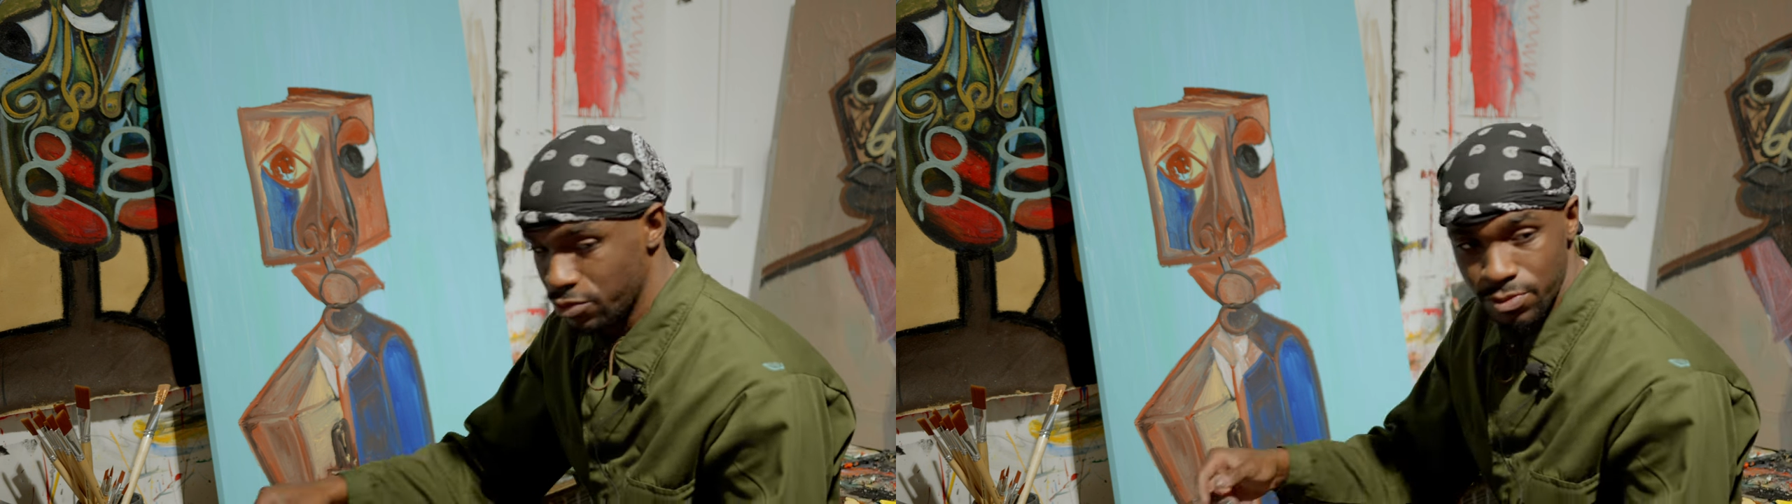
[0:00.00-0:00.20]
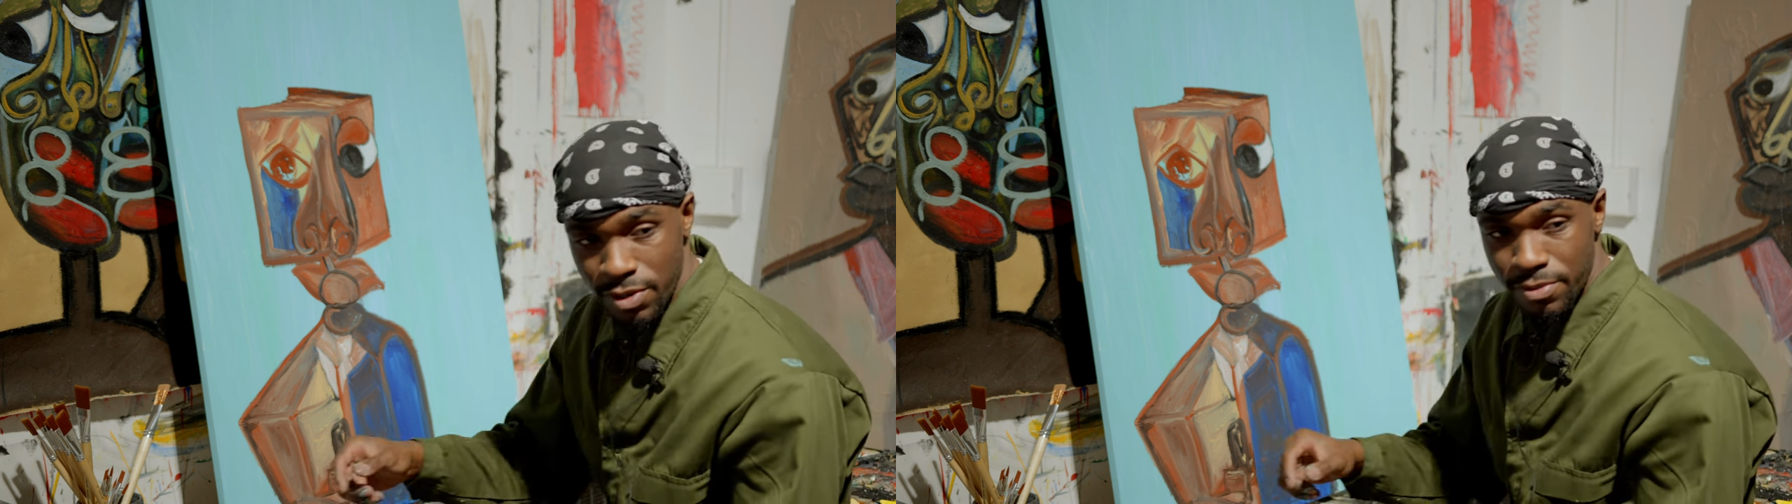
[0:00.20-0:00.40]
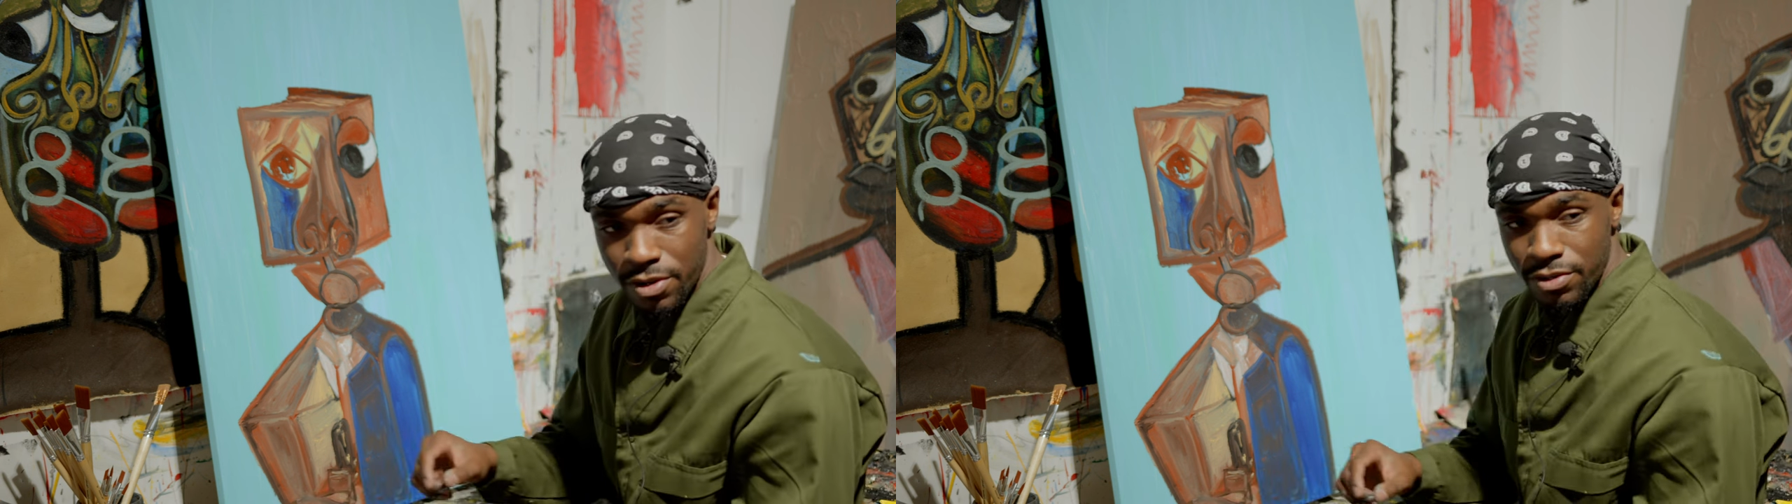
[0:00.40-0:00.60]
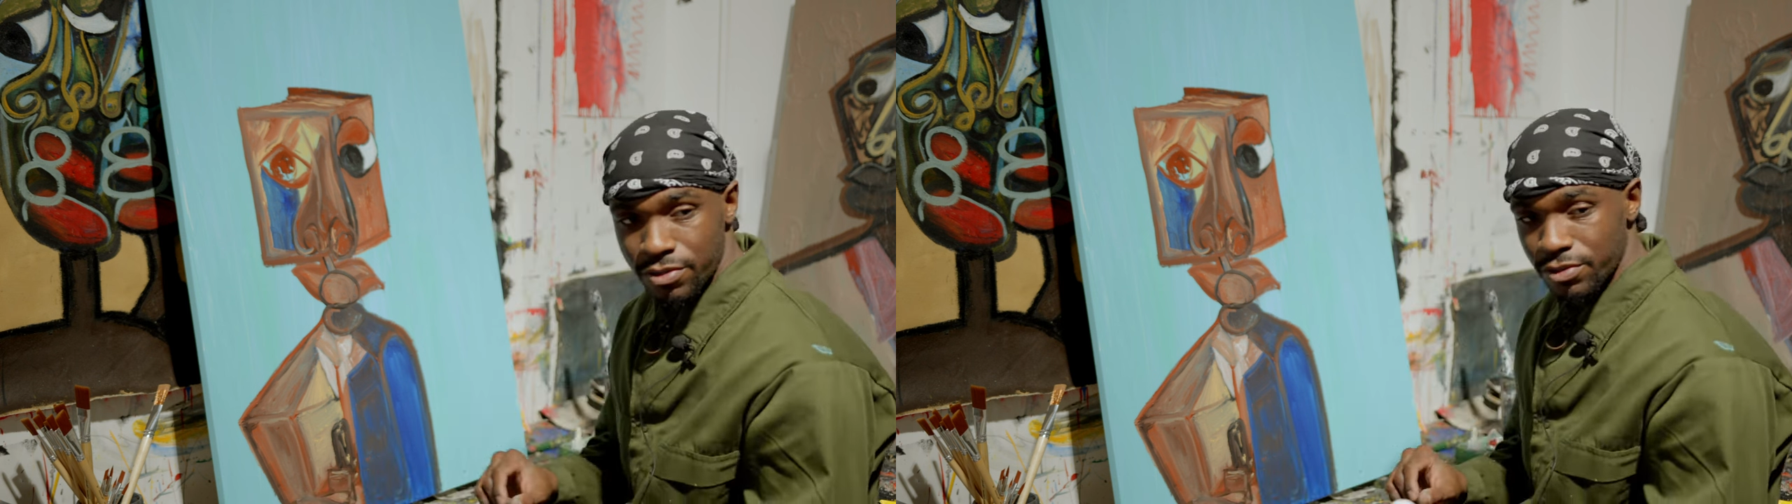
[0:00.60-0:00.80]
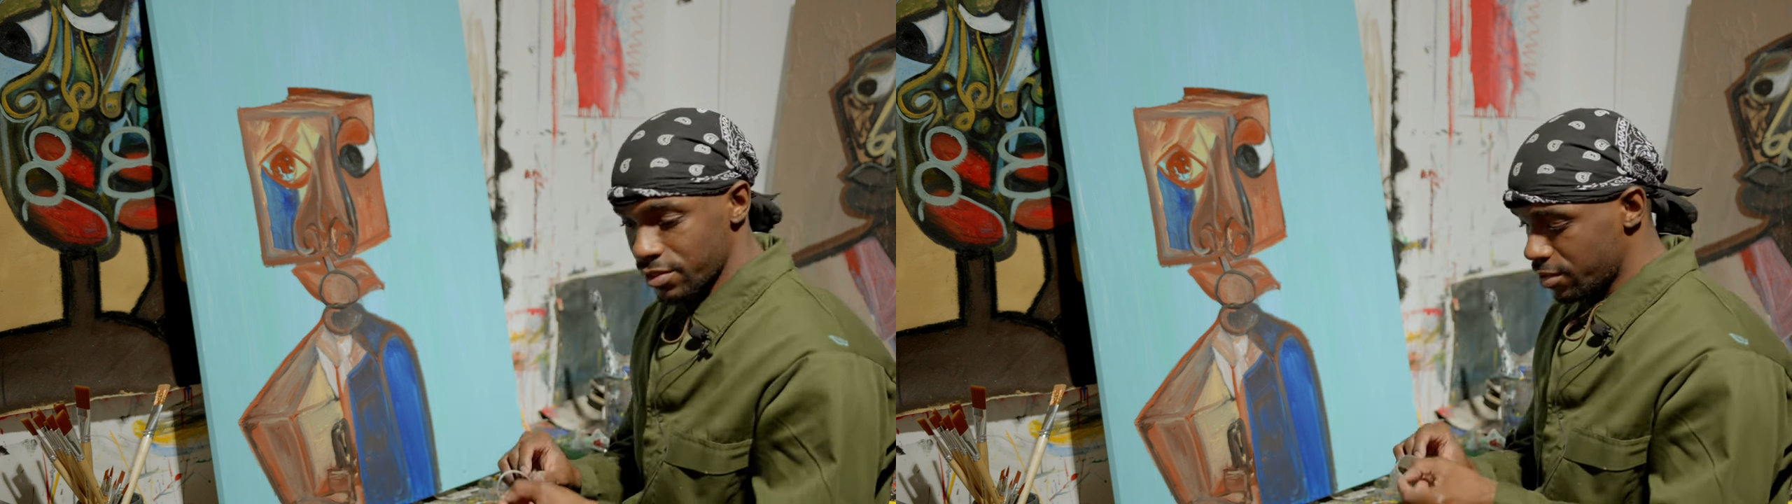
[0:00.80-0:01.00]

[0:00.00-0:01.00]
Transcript: newspaper articles.